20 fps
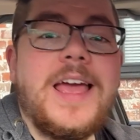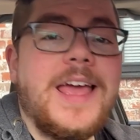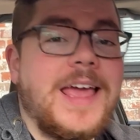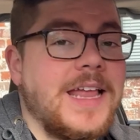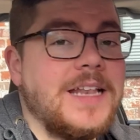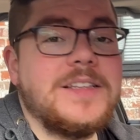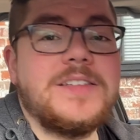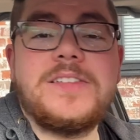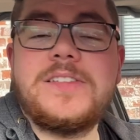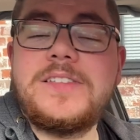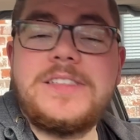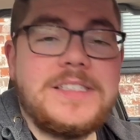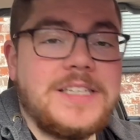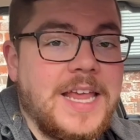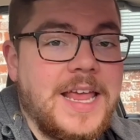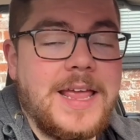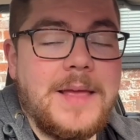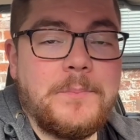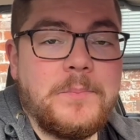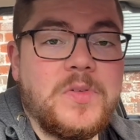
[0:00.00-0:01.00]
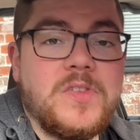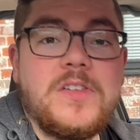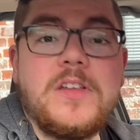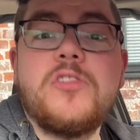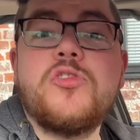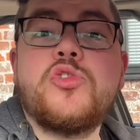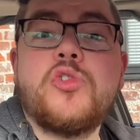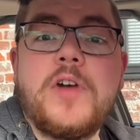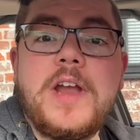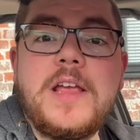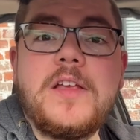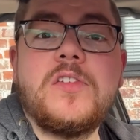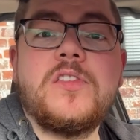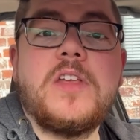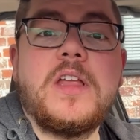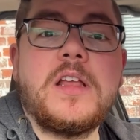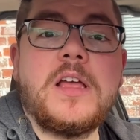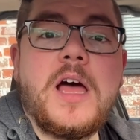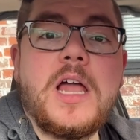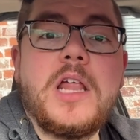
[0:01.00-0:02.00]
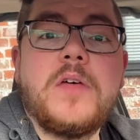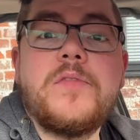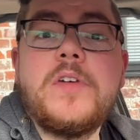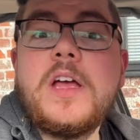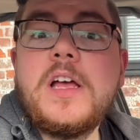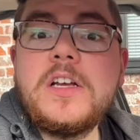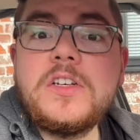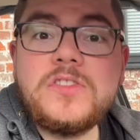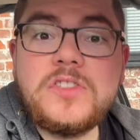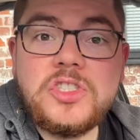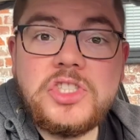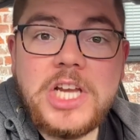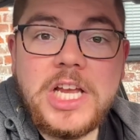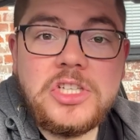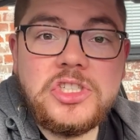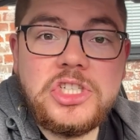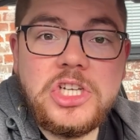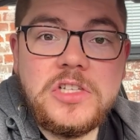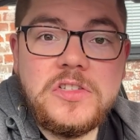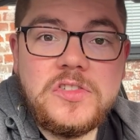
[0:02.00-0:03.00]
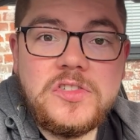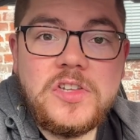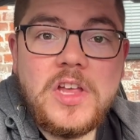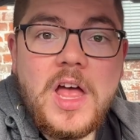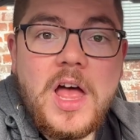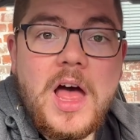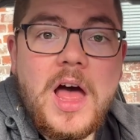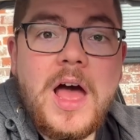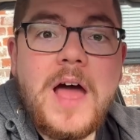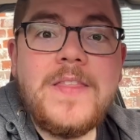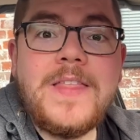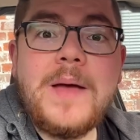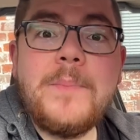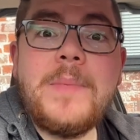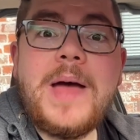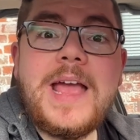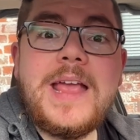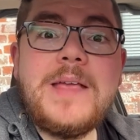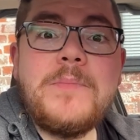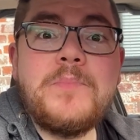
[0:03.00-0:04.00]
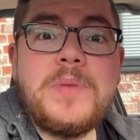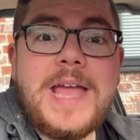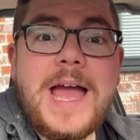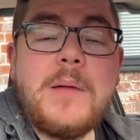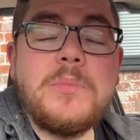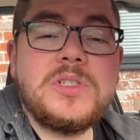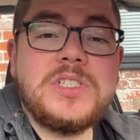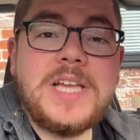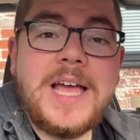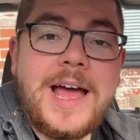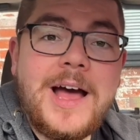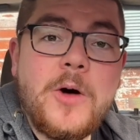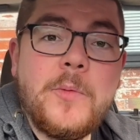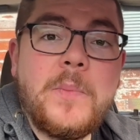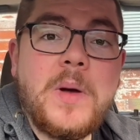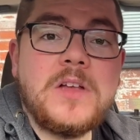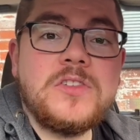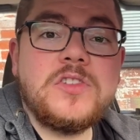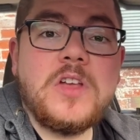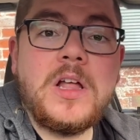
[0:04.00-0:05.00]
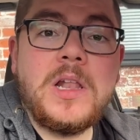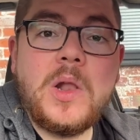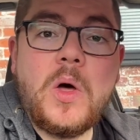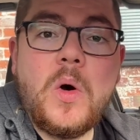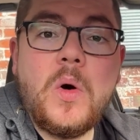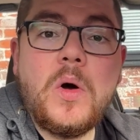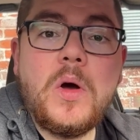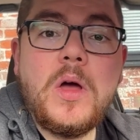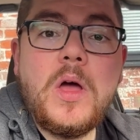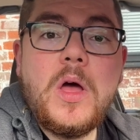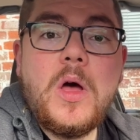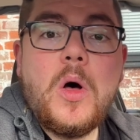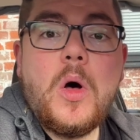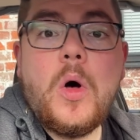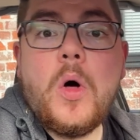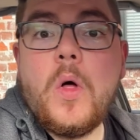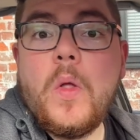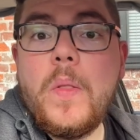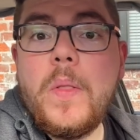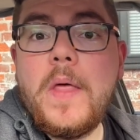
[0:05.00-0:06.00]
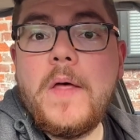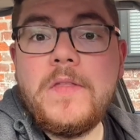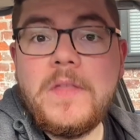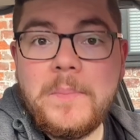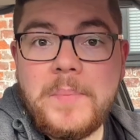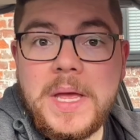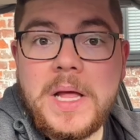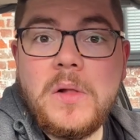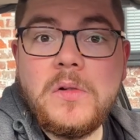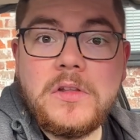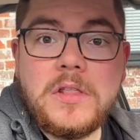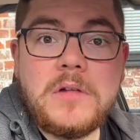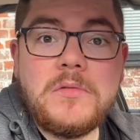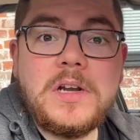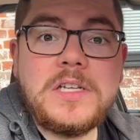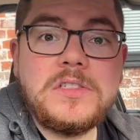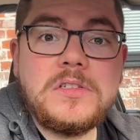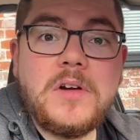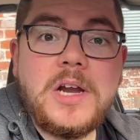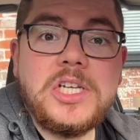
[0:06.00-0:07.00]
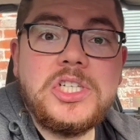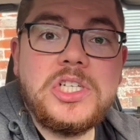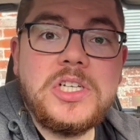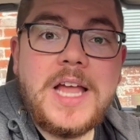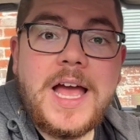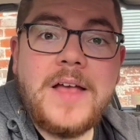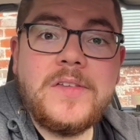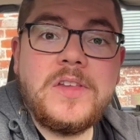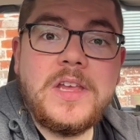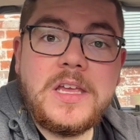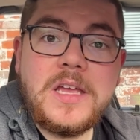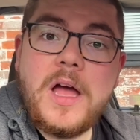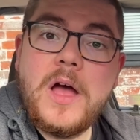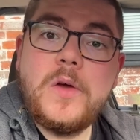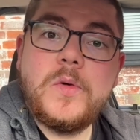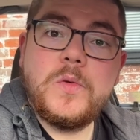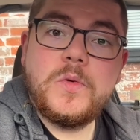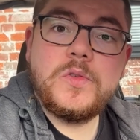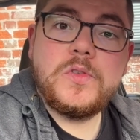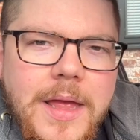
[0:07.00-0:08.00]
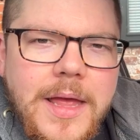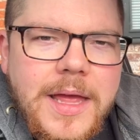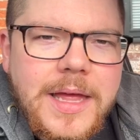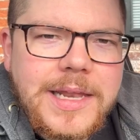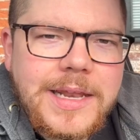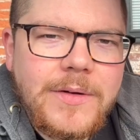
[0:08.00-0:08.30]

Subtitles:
hints, tips, tricks, and kind of suggestions that may be able to help us along on the build and the restoration as it goes.